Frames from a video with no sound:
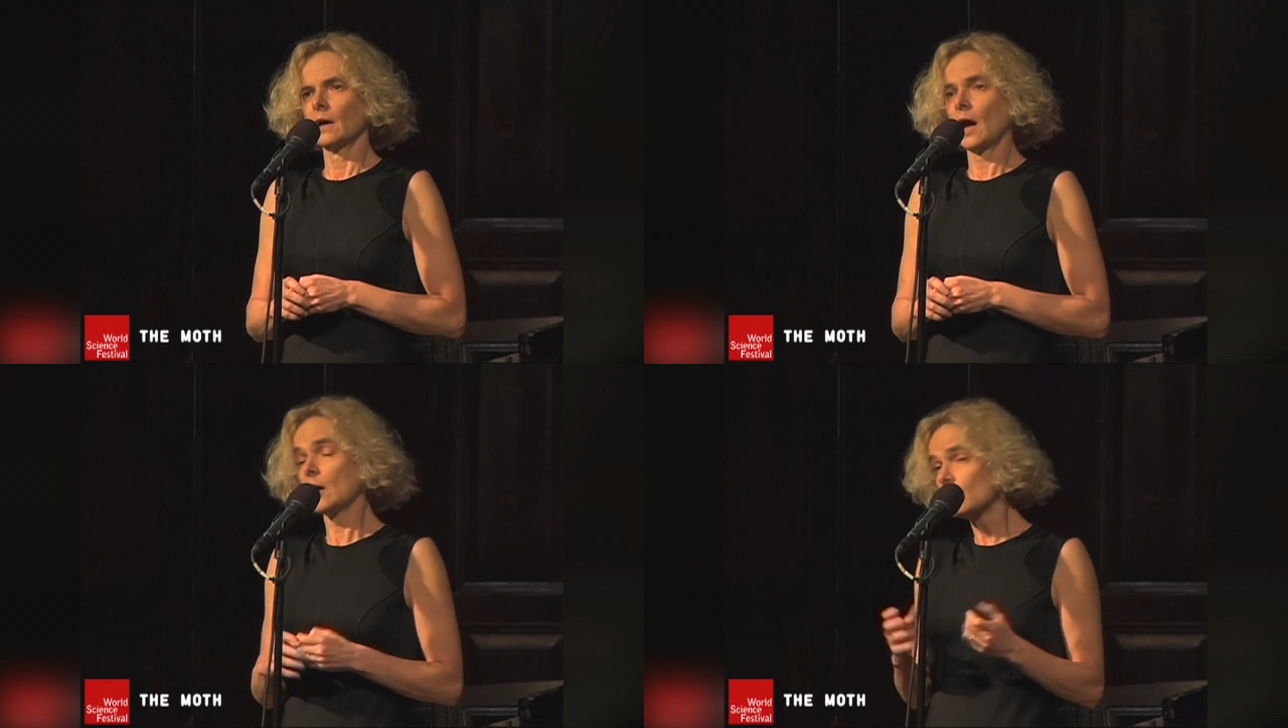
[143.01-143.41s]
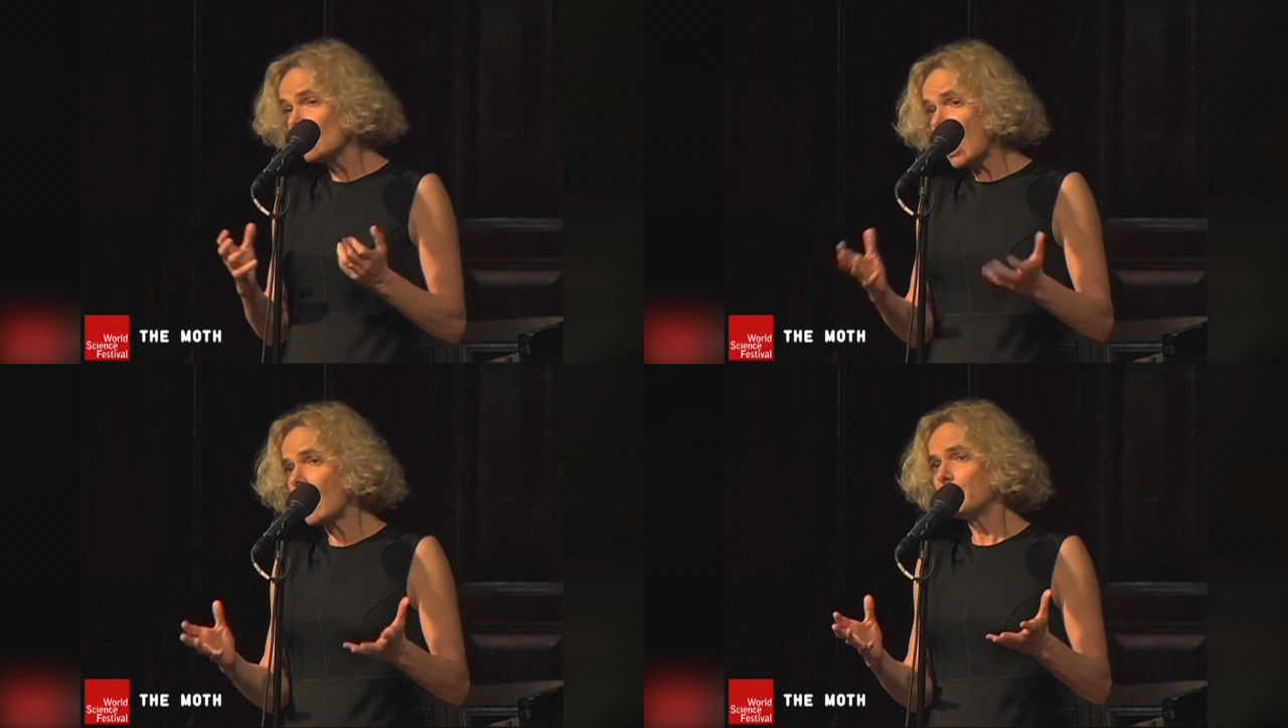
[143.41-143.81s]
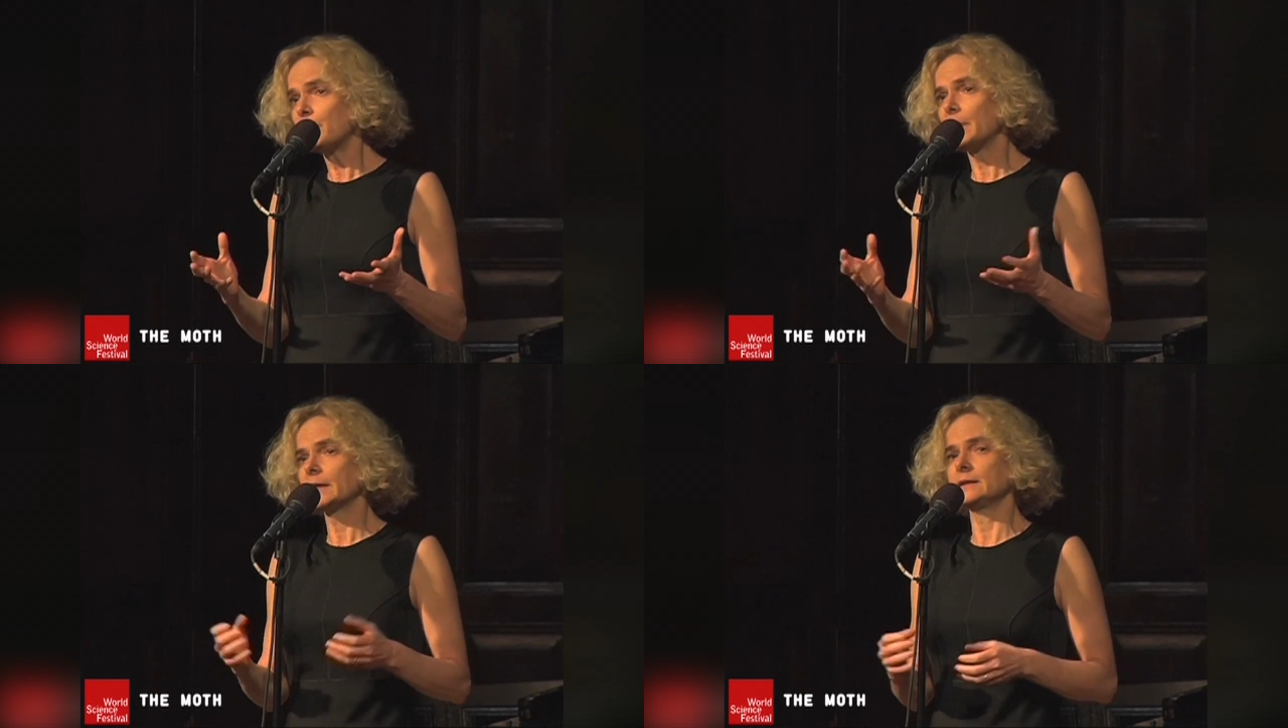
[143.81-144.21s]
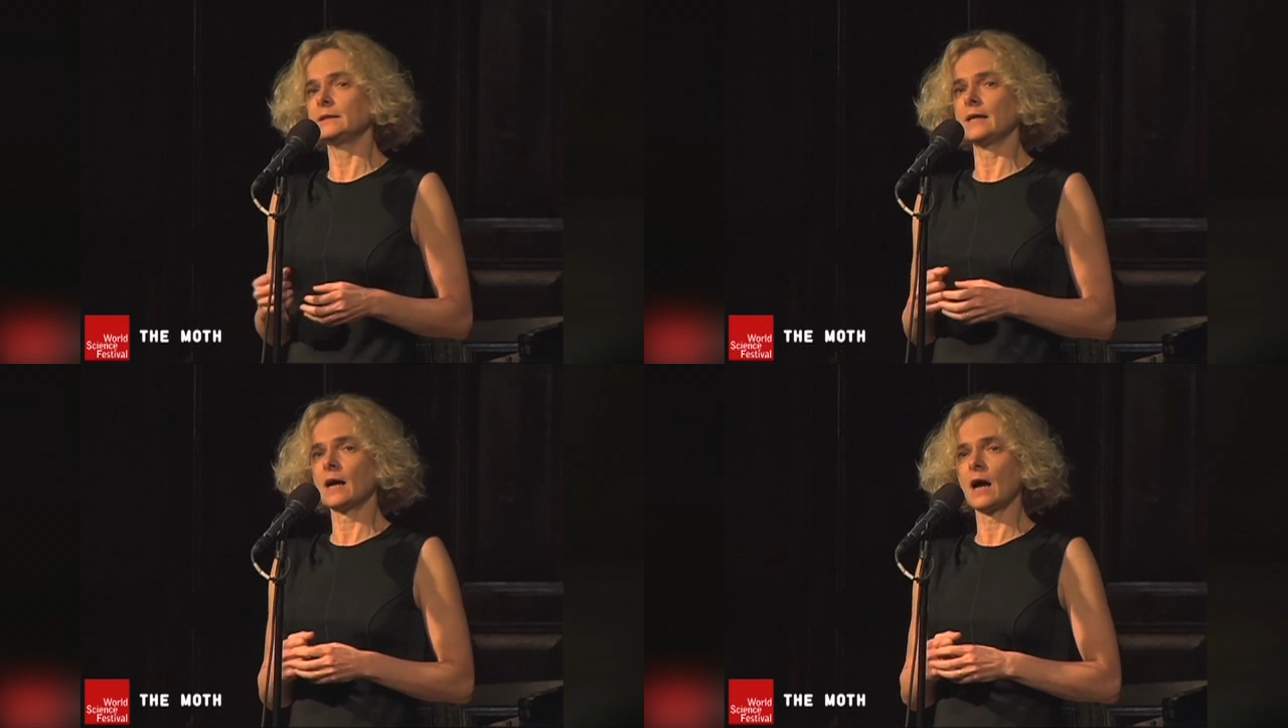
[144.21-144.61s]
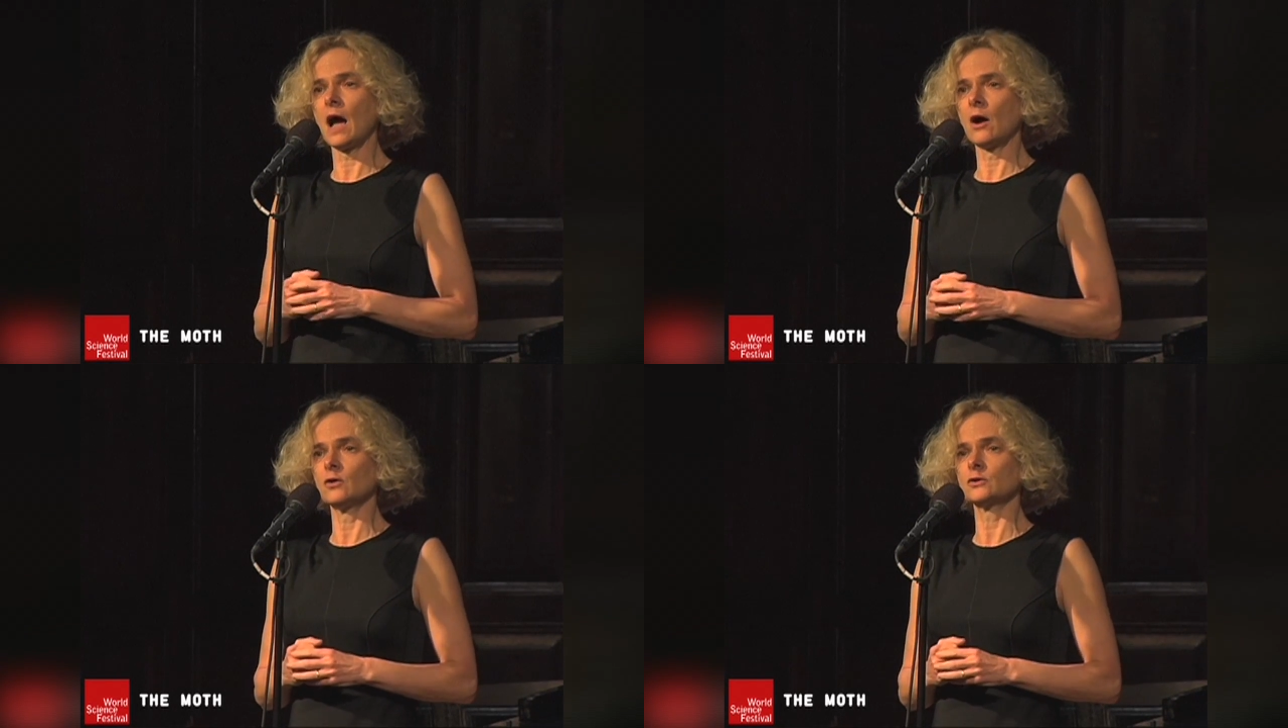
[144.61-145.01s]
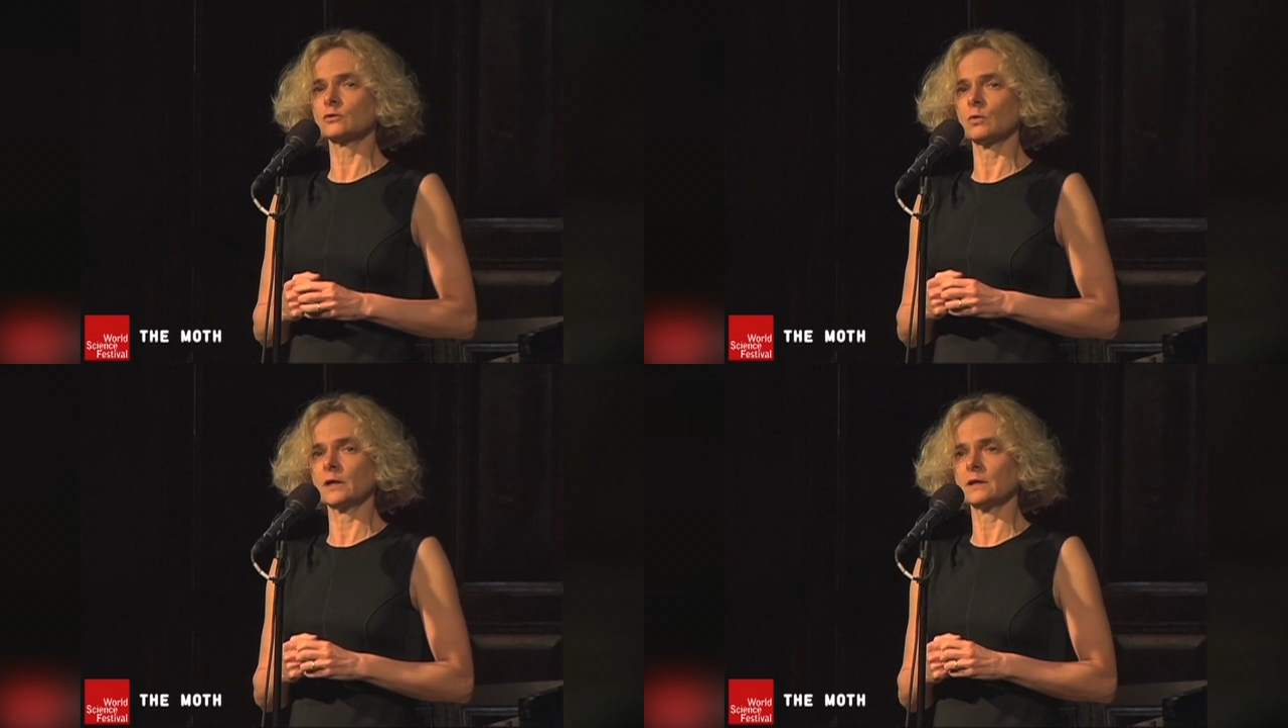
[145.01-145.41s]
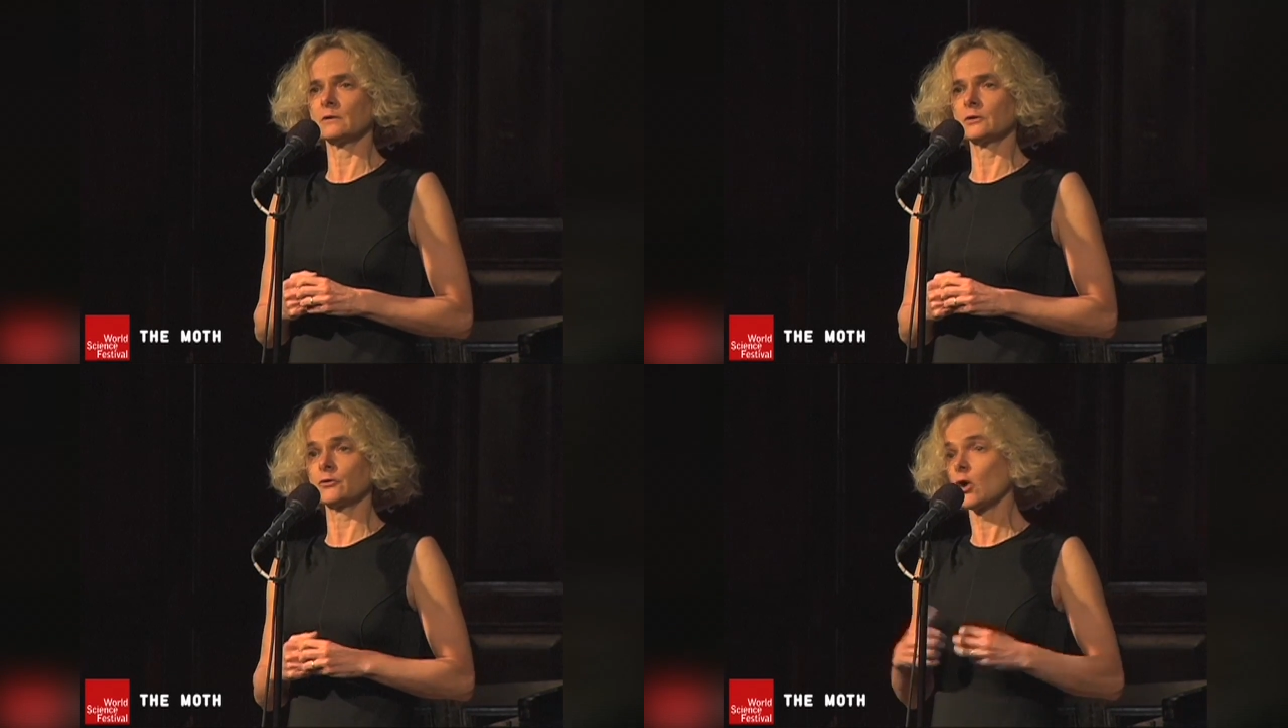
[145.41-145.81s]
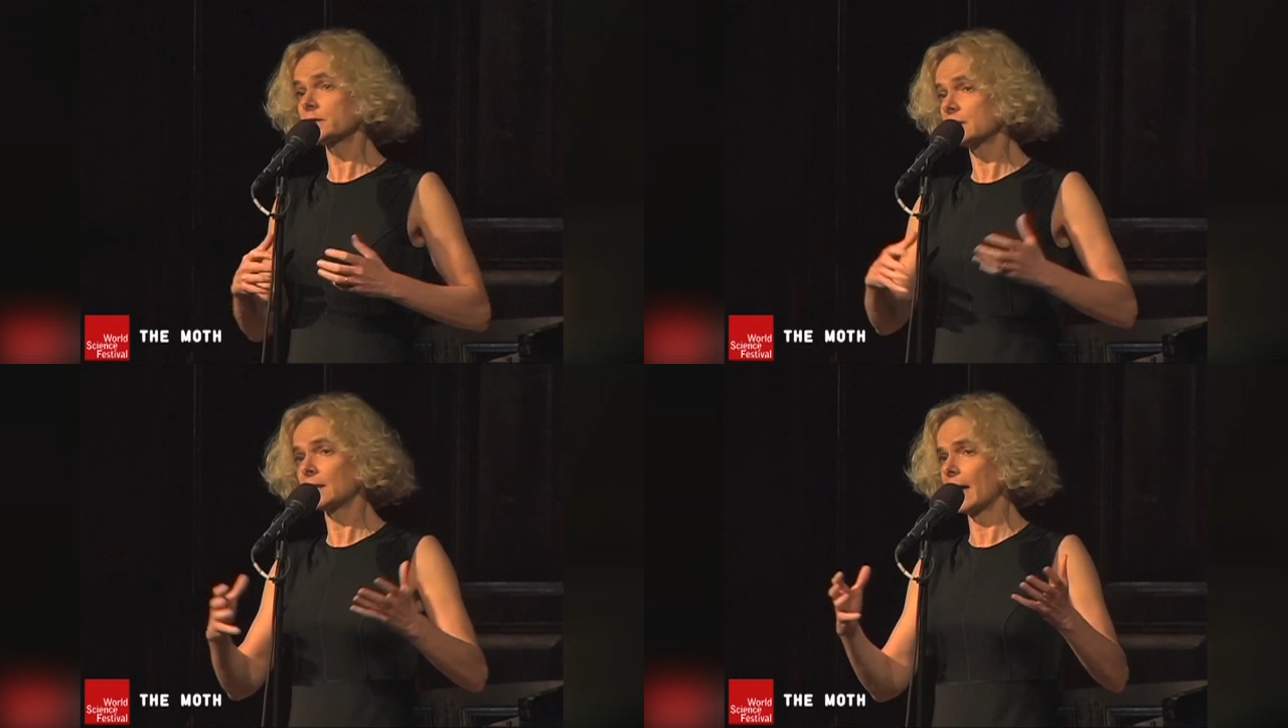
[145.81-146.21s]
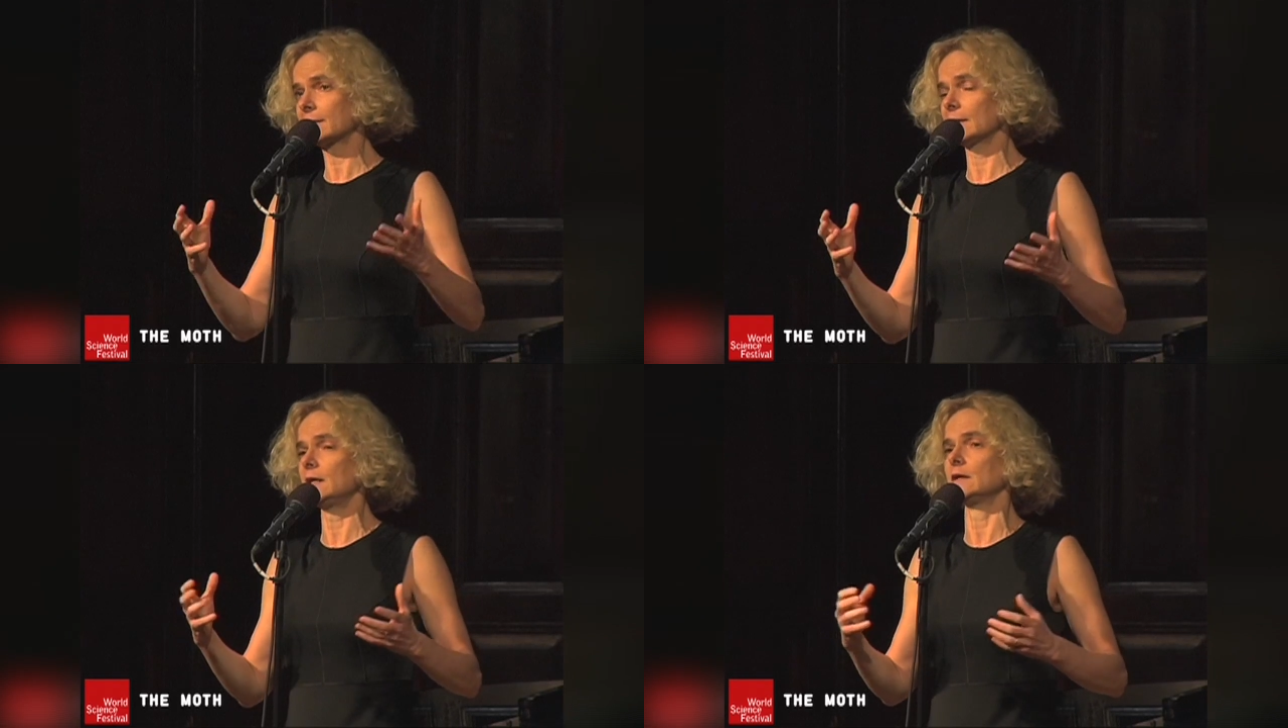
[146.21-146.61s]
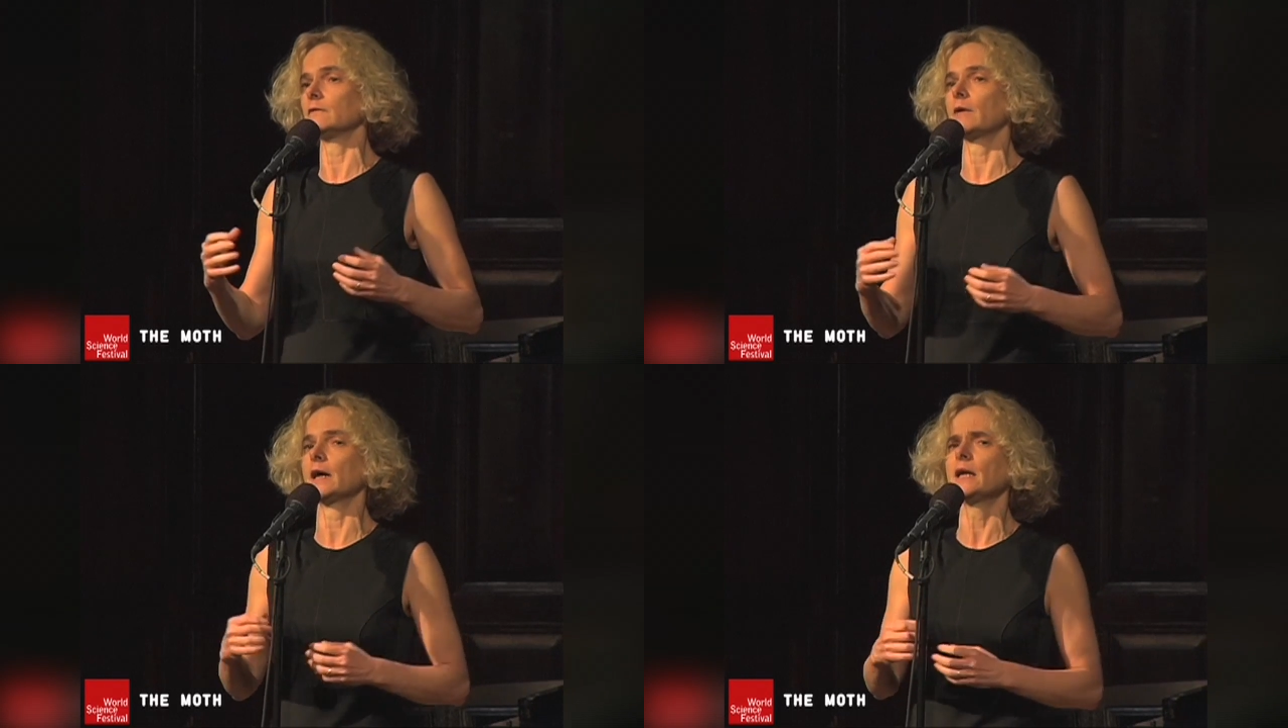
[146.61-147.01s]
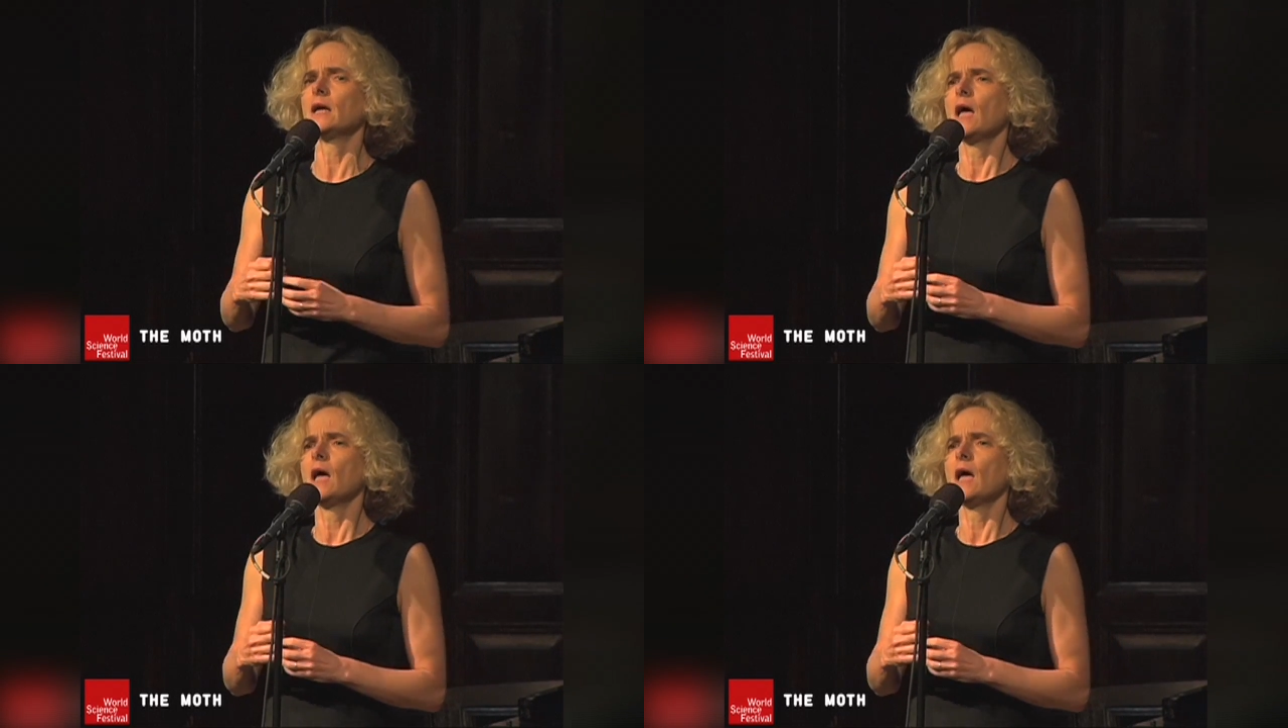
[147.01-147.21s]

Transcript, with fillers: I grew up in the house where Trotsky had lived, and,